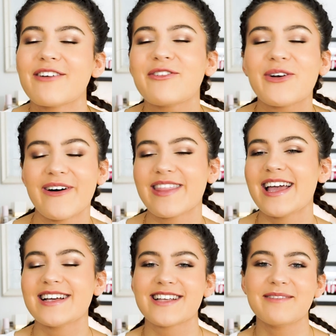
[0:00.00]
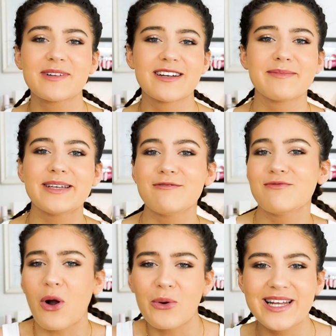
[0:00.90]
I've got this, I'm gonna be
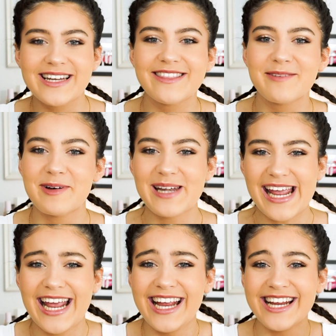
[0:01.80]
rolling in the money.